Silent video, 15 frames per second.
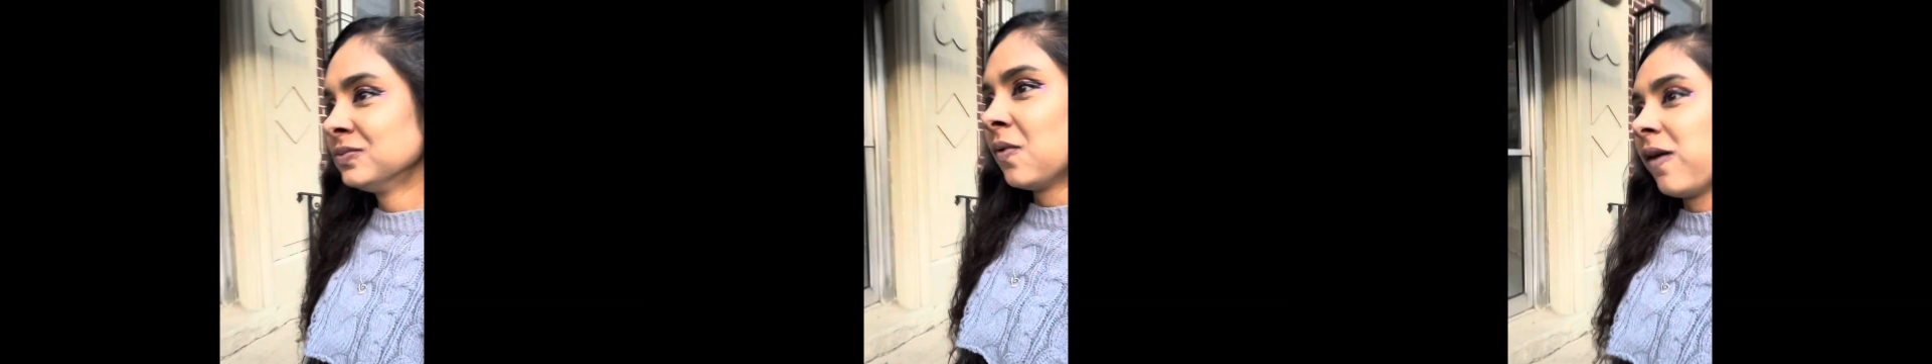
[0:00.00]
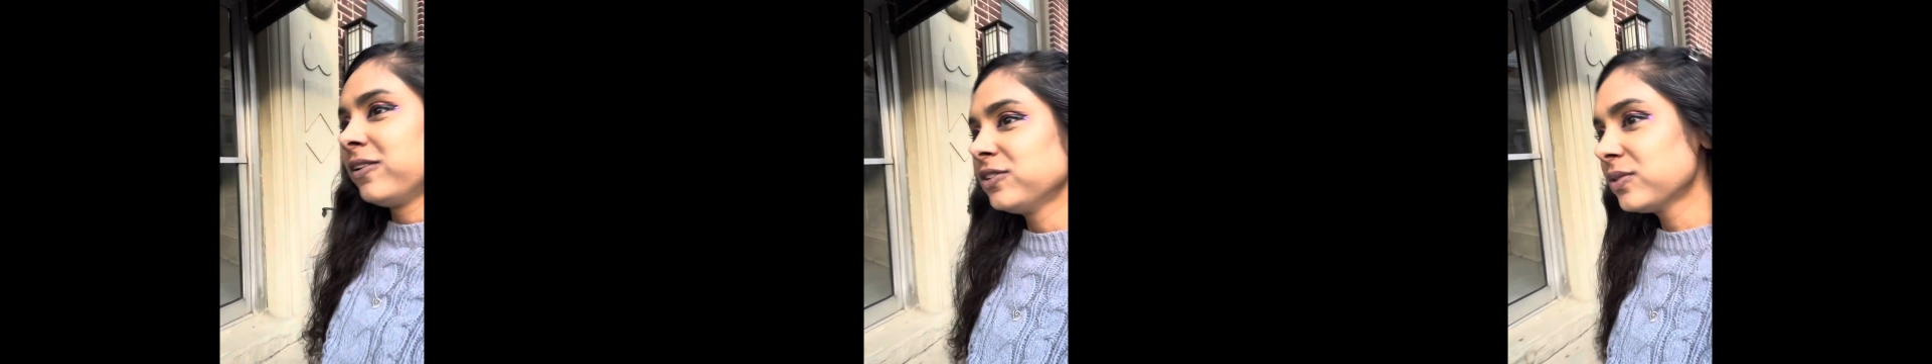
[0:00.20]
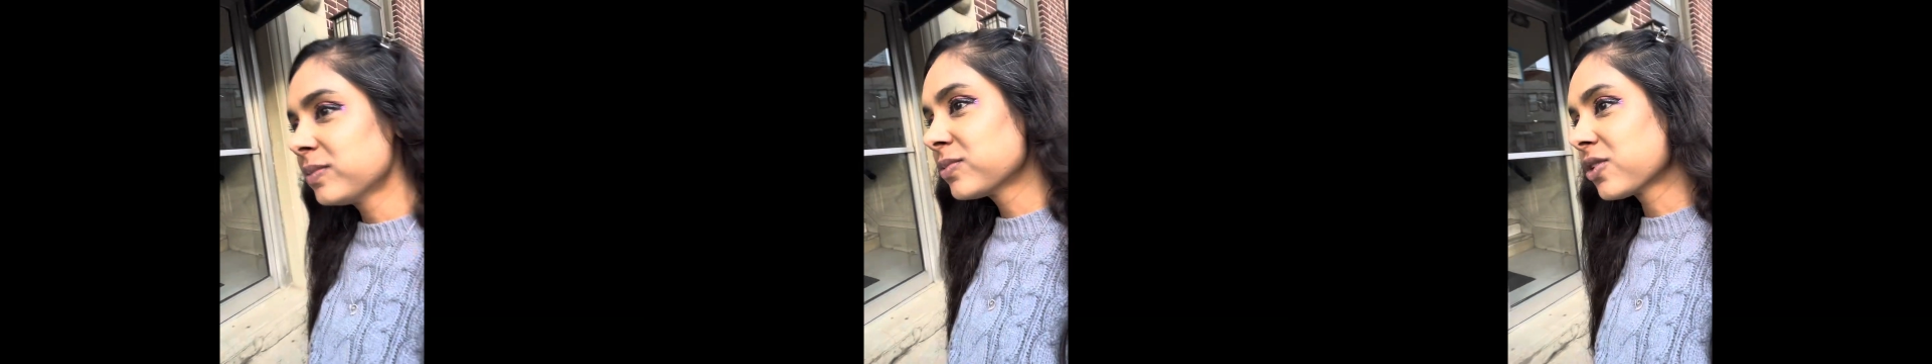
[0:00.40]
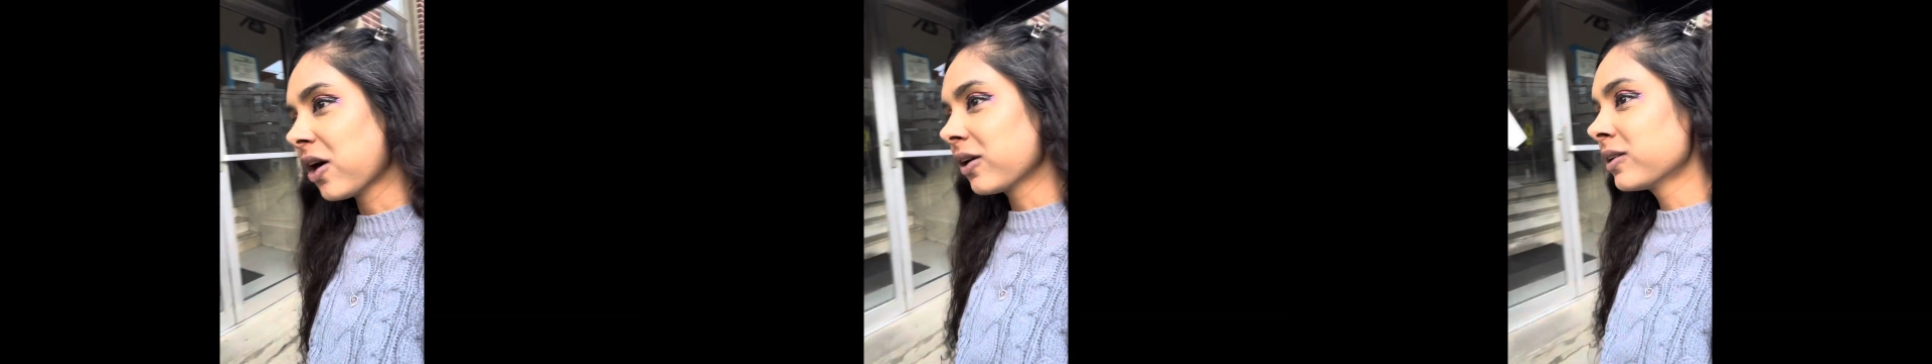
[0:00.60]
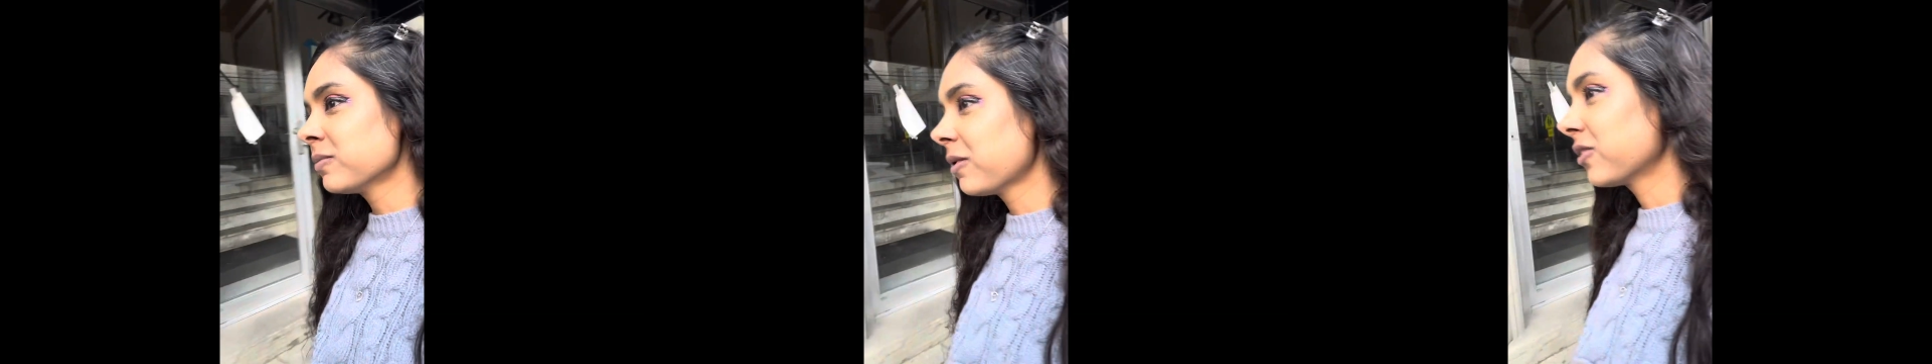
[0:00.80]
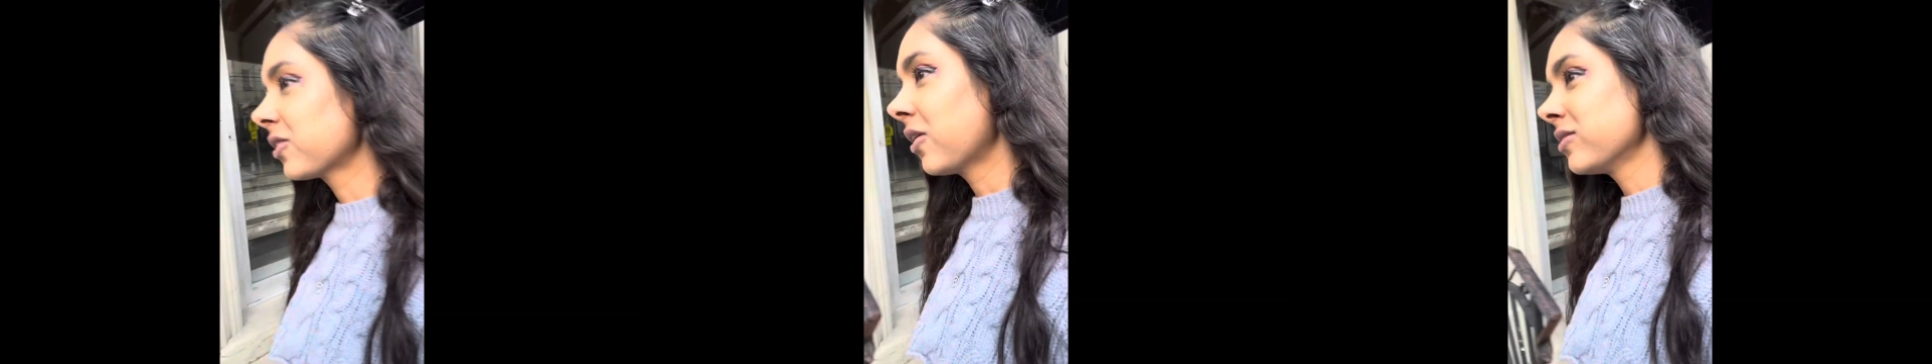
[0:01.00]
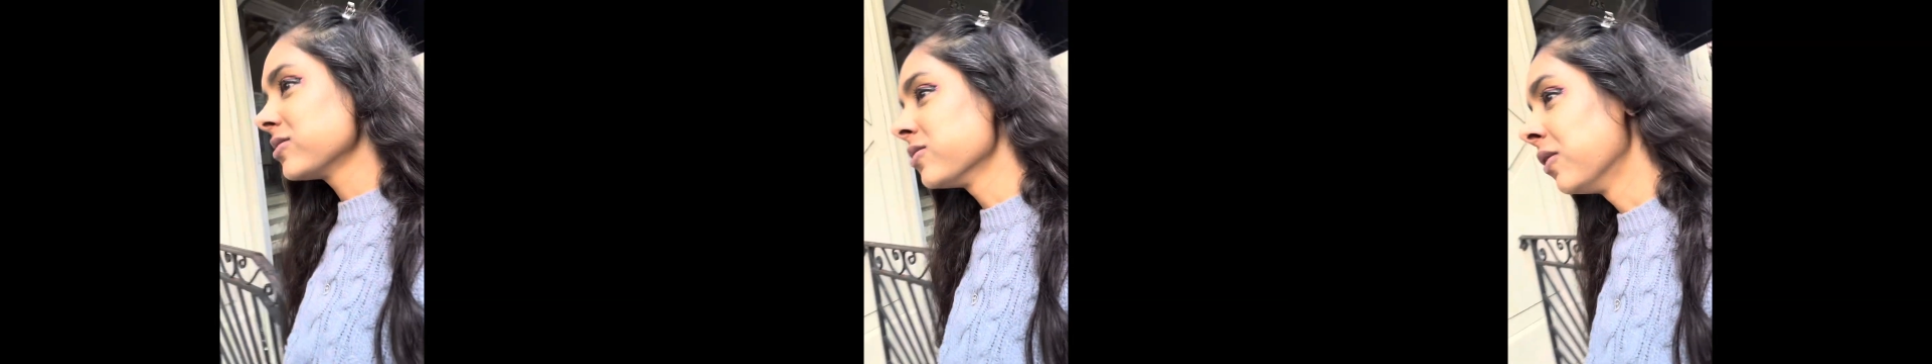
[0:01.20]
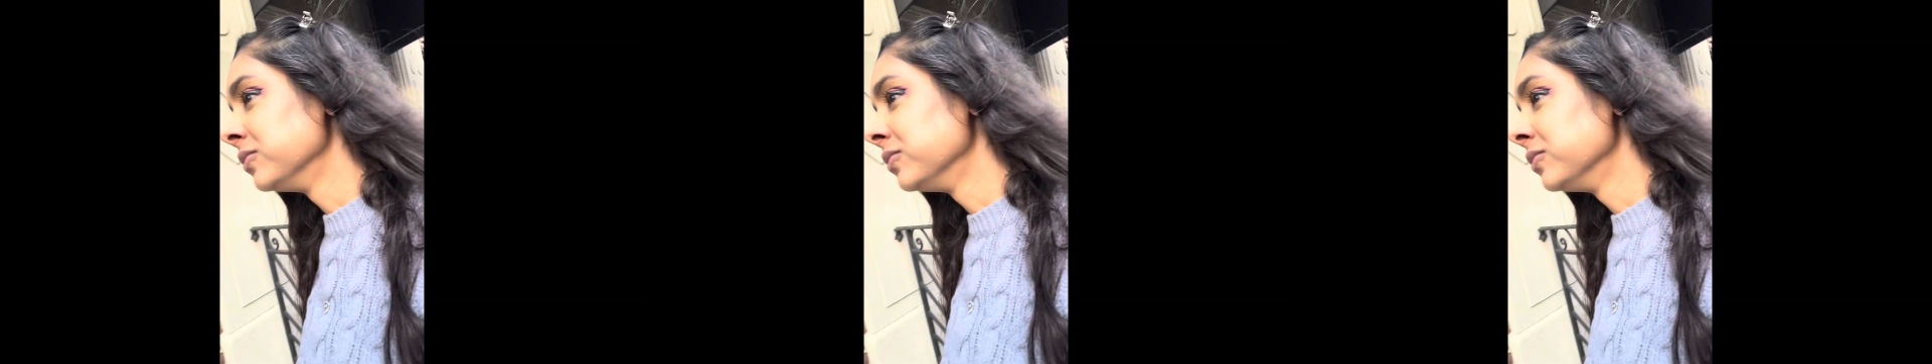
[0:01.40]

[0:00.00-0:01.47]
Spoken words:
That's what I'm talking about, guys.